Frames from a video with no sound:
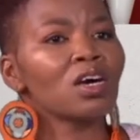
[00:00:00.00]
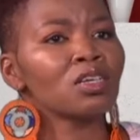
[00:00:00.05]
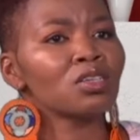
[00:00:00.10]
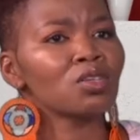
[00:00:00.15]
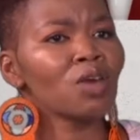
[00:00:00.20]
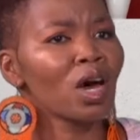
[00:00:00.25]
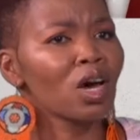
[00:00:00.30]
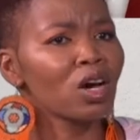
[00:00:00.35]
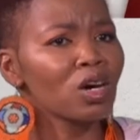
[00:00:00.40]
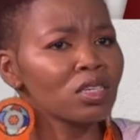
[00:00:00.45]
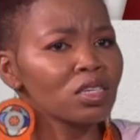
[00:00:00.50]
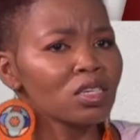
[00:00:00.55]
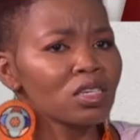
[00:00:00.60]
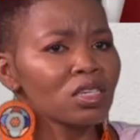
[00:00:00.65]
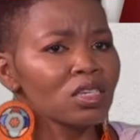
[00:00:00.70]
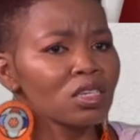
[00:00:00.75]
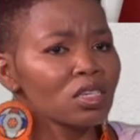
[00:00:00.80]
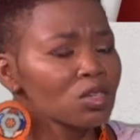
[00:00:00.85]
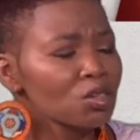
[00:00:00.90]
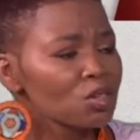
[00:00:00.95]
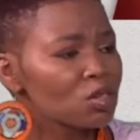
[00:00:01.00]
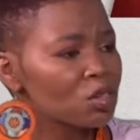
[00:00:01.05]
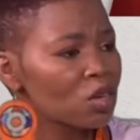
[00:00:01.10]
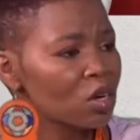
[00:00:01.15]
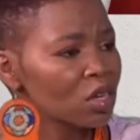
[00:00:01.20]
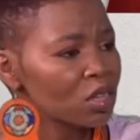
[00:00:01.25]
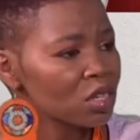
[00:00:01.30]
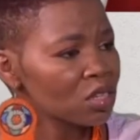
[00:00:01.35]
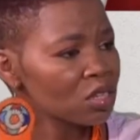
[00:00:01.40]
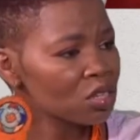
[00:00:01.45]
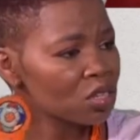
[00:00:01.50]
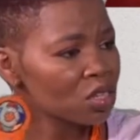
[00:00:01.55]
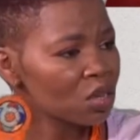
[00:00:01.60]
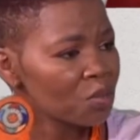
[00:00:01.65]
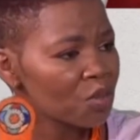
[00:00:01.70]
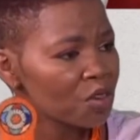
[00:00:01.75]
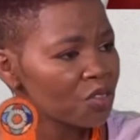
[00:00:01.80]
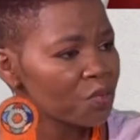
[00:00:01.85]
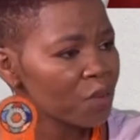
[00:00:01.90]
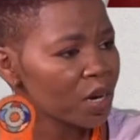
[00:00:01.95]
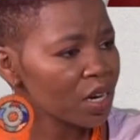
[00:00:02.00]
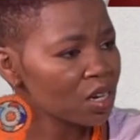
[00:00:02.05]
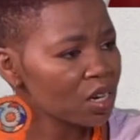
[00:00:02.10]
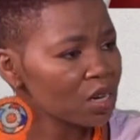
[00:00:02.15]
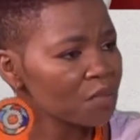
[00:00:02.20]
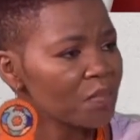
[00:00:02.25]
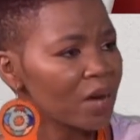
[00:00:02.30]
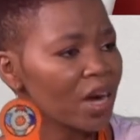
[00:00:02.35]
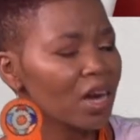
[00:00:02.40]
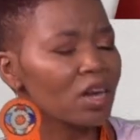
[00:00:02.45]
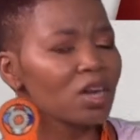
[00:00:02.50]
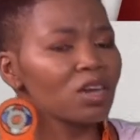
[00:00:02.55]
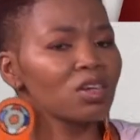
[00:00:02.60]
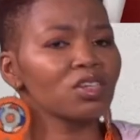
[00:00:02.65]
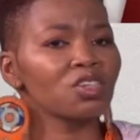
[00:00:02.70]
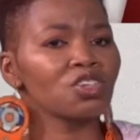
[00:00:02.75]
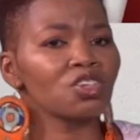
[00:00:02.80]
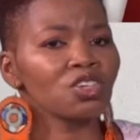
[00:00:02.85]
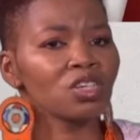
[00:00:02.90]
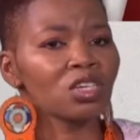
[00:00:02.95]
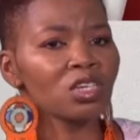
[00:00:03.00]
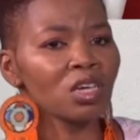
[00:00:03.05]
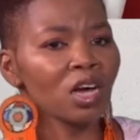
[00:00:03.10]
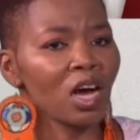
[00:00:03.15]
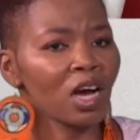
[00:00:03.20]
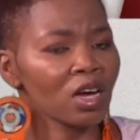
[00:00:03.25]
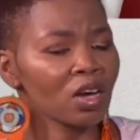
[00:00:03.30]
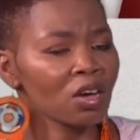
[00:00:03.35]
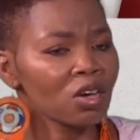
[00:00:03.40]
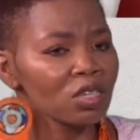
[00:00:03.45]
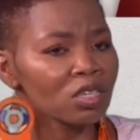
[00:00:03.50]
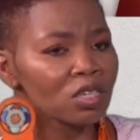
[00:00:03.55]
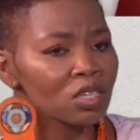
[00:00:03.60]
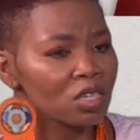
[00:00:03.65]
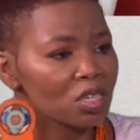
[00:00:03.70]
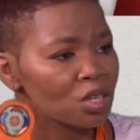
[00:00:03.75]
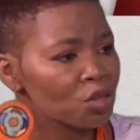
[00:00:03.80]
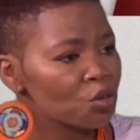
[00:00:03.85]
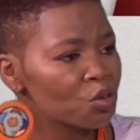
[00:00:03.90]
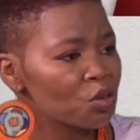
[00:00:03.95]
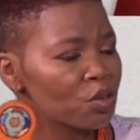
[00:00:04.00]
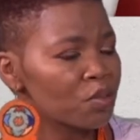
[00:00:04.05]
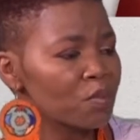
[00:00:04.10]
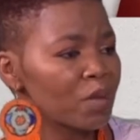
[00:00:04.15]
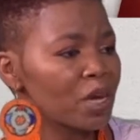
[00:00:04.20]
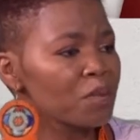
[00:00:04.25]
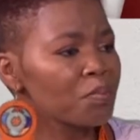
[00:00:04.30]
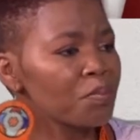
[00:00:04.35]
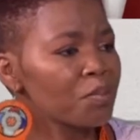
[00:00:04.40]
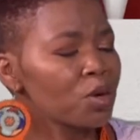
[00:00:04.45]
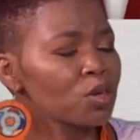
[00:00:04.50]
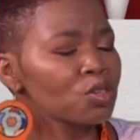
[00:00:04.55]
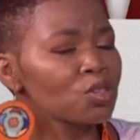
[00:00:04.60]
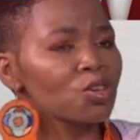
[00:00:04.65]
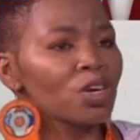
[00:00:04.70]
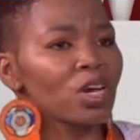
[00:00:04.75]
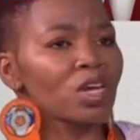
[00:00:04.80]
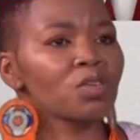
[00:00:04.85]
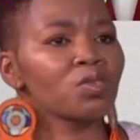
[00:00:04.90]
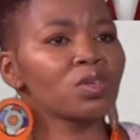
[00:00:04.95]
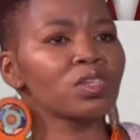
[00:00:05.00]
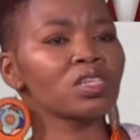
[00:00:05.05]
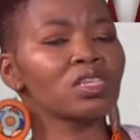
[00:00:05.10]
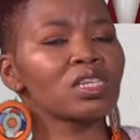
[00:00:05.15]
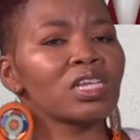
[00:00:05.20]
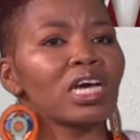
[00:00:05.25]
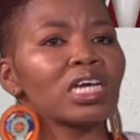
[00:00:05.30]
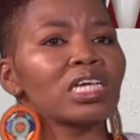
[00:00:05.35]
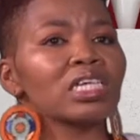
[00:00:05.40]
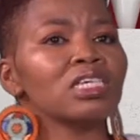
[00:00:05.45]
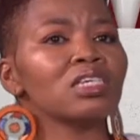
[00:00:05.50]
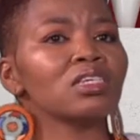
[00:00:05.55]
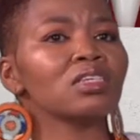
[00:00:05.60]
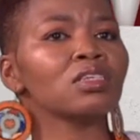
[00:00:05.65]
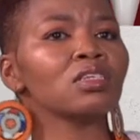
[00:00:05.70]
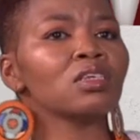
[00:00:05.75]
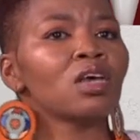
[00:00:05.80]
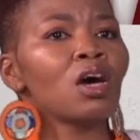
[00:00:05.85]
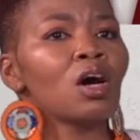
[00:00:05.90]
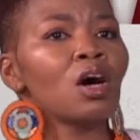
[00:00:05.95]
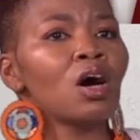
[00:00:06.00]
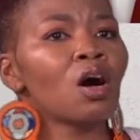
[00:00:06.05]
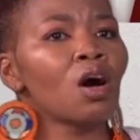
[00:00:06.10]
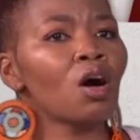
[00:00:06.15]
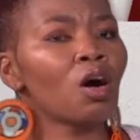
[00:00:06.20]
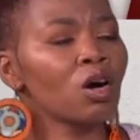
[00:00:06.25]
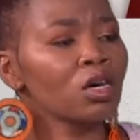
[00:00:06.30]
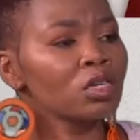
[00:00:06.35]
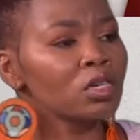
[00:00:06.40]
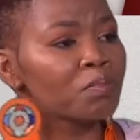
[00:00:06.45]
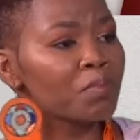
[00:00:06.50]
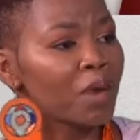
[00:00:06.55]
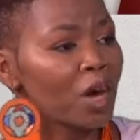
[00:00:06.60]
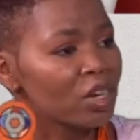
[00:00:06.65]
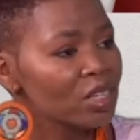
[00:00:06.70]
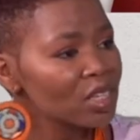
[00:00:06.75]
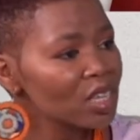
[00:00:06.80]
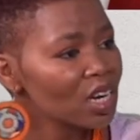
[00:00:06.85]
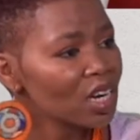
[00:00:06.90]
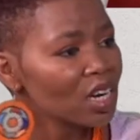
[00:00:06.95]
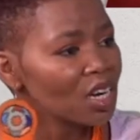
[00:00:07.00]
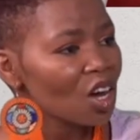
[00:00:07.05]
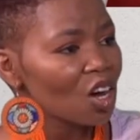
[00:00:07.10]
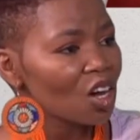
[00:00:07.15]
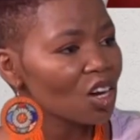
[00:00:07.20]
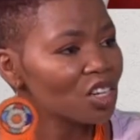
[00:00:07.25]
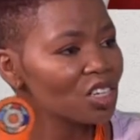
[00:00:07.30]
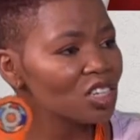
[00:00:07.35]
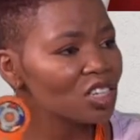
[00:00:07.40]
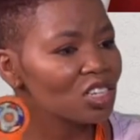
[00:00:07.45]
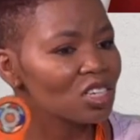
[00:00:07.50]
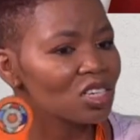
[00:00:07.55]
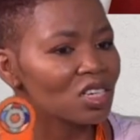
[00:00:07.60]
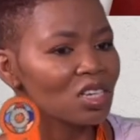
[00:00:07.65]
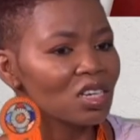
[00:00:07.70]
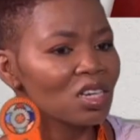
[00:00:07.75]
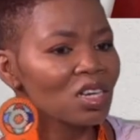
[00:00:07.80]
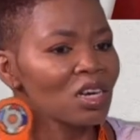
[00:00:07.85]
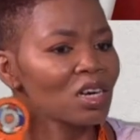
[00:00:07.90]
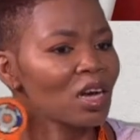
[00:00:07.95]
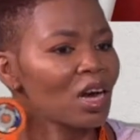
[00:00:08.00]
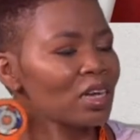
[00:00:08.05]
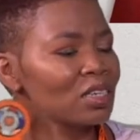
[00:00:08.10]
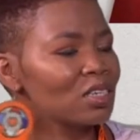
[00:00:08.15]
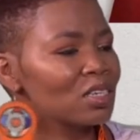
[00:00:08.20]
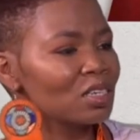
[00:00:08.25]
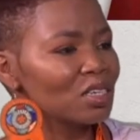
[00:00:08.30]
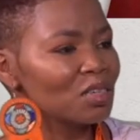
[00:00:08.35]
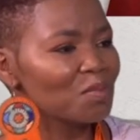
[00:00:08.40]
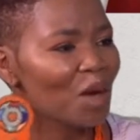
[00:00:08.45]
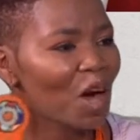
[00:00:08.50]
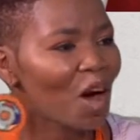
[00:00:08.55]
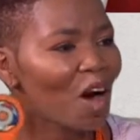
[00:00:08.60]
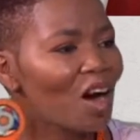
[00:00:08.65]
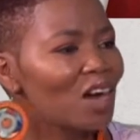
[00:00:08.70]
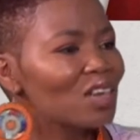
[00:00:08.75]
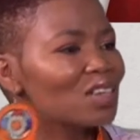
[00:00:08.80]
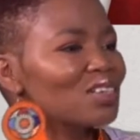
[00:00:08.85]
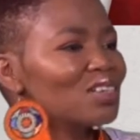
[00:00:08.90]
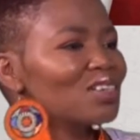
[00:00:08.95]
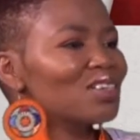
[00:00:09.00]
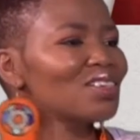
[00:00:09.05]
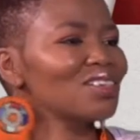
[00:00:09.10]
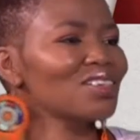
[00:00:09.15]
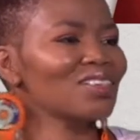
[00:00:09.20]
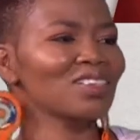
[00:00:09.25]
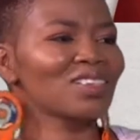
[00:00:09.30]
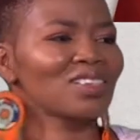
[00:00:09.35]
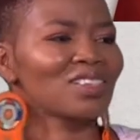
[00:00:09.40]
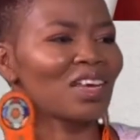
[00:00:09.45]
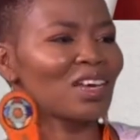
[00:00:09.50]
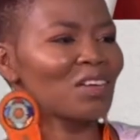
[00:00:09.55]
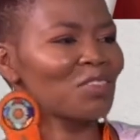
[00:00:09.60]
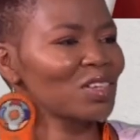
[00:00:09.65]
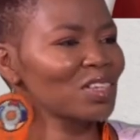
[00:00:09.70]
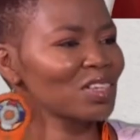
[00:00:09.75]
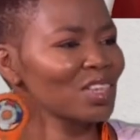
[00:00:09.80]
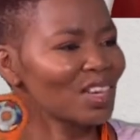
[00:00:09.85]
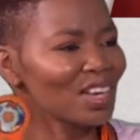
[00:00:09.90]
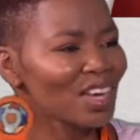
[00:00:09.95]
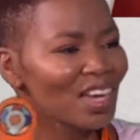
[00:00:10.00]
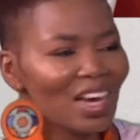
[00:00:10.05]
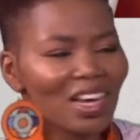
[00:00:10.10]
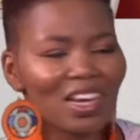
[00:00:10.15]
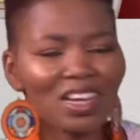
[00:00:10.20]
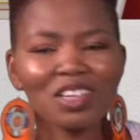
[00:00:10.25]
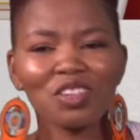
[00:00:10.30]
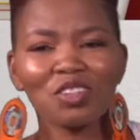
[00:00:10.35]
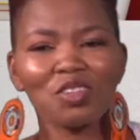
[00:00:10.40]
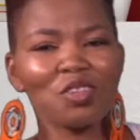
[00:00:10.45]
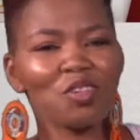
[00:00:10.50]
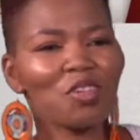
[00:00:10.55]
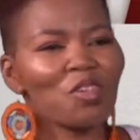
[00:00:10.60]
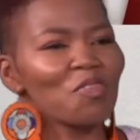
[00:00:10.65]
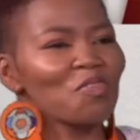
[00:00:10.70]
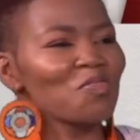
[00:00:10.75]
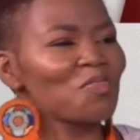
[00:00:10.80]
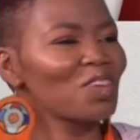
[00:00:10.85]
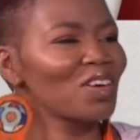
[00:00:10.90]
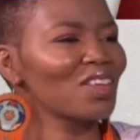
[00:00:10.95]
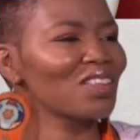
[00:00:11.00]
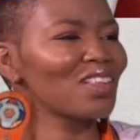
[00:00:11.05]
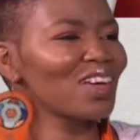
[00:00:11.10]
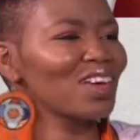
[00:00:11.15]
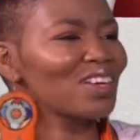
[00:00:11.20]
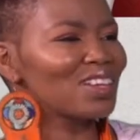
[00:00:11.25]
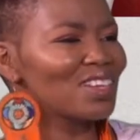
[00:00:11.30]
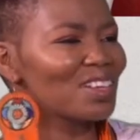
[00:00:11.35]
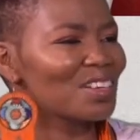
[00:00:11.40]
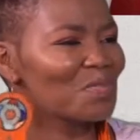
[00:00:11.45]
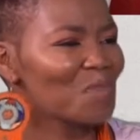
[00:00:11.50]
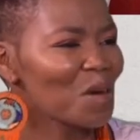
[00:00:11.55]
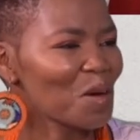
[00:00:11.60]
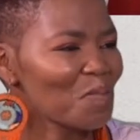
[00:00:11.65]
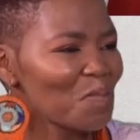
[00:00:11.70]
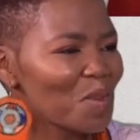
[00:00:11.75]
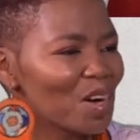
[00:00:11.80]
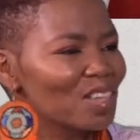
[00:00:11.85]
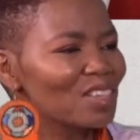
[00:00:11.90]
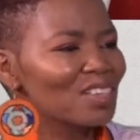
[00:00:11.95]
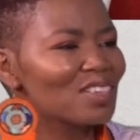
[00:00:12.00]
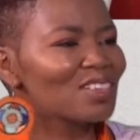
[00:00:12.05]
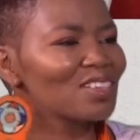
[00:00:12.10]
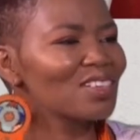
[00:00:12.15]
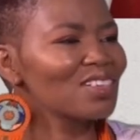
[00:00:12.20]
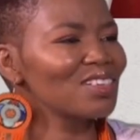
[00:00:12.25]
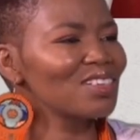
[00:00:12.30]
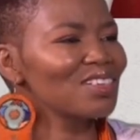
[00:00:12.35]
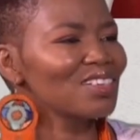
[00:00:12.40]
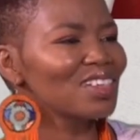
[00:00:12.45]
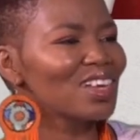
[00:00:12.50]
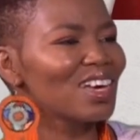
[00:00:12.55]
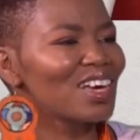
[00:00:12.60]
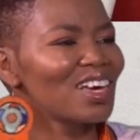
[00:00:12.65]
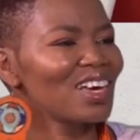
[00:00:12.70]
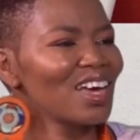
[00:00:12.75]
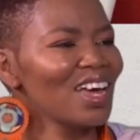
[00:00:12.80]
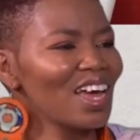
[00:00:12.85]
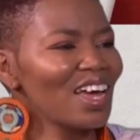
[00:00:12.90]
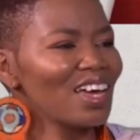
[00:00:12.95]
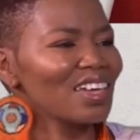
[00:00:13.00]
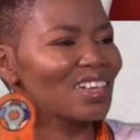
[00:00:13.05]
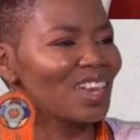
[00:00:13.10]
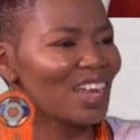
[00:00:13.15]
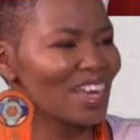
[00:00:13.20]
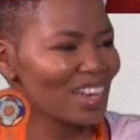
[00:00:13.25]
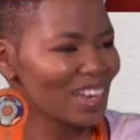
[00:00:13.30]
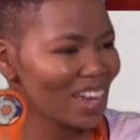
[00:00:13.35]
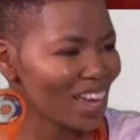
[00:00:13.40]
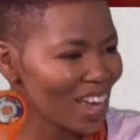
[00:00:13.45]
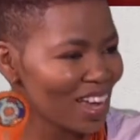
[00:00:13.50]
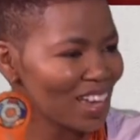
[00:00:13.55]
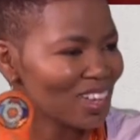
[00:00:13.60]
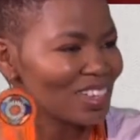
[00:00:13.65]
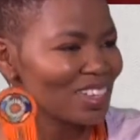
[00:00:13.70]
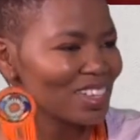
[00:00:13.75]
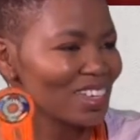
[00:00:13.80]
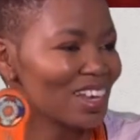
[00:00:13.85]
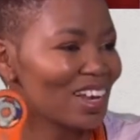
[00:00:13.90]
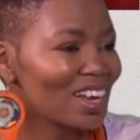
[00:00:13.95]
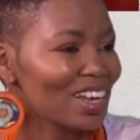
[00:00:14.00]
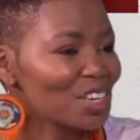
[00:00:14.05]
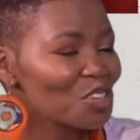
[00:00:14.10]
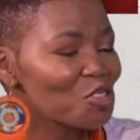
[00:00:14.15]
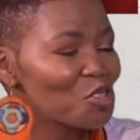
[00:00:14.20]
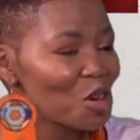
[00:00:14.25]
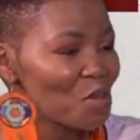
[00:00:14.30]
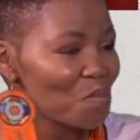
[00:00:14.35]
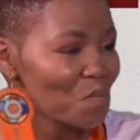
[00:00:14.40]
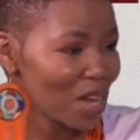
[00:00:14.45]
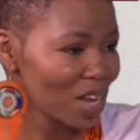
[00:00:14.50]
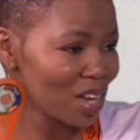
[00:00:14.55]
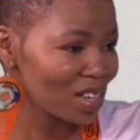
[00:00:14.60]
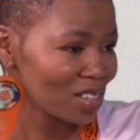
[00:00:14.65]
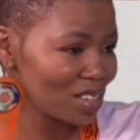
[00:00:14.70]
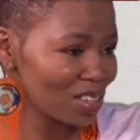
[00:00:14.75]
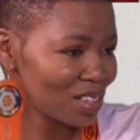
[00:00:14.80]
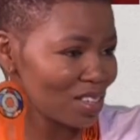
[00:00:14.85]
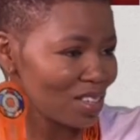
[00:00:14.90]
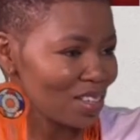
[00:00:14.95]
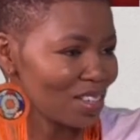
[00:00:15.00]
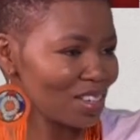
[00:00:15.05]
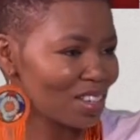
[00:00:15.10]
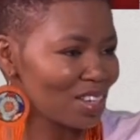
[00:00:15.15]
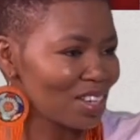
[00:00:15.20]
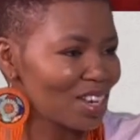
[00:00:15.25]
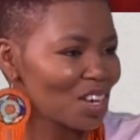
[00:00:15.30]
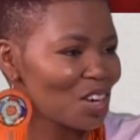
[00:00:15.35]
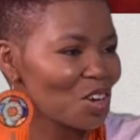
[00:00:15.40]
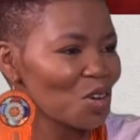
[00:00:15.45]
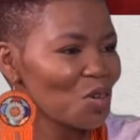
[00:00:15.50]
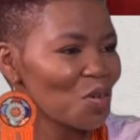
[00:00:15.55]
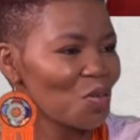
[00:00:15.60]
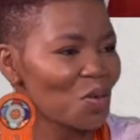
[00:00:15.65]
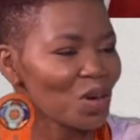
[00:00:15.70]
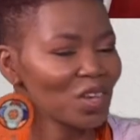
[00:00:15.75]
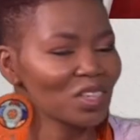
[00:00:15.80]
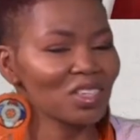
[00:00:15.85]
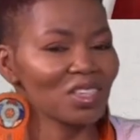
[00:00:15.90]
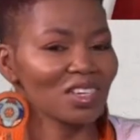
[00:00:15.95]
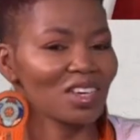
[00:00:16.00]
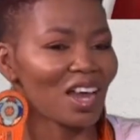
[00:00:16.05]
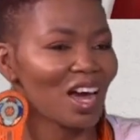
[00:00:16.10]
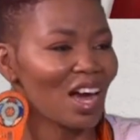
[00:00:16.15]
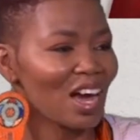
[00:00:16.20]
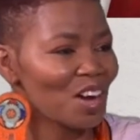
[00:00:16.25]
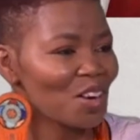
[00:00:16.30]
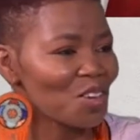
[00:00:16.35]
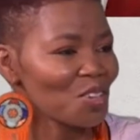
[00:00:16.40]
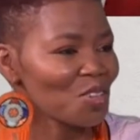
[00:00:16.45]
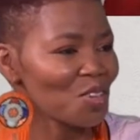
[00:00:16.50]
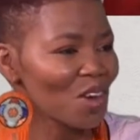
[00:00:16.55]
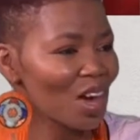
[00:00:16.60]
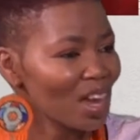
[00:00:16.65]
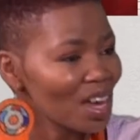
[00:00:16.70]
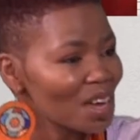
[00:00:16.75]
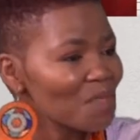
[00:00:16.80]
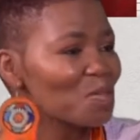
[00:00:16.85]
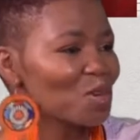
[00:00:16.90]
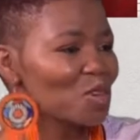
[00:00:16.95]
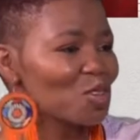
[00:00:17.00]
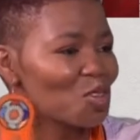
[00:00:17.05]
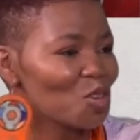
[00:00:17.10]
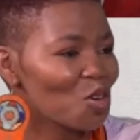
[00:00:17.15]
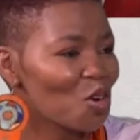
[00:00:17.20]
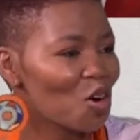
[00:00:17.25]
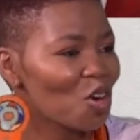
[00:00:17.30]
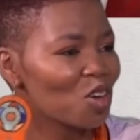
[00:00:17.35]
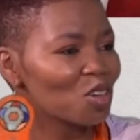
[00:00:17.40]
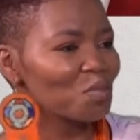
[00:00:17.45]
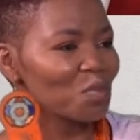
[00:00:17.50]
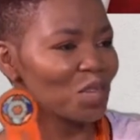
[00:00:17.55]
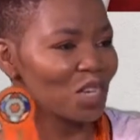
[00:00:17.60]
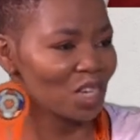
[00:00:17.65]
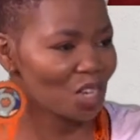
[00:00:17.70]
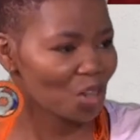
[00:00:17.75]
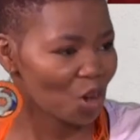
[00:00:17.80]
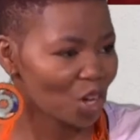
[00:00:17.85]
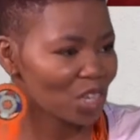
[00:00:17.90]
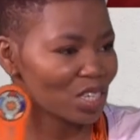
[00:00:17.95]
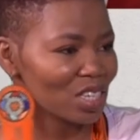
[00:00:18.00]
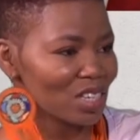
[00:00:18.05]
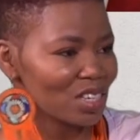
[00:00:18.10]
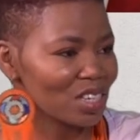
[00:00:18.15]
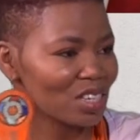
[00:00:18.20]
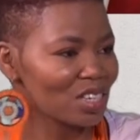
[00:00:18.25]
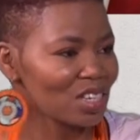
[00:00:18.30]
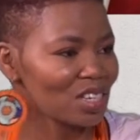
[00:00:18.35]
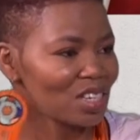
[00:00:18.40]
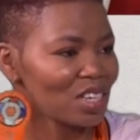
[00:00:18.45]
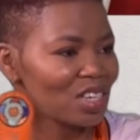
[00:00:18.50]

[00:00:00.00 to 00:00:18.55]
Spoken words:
So I continued on the stream of microbiology. I continued with my postgraduate studies on biotechnology. I did my honors. I was encouraged to go further. I did my master's, and it led to a PhD, which now you are able to call me a doctor.